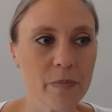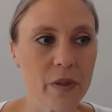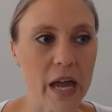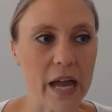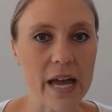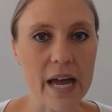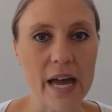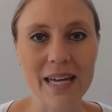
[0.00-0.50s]

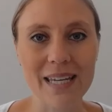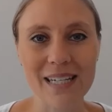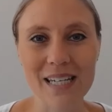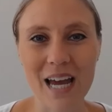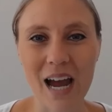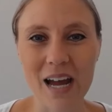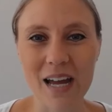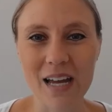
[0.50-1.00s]
And
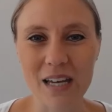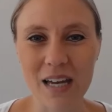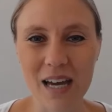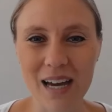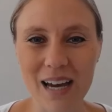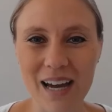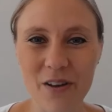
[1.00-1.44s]
I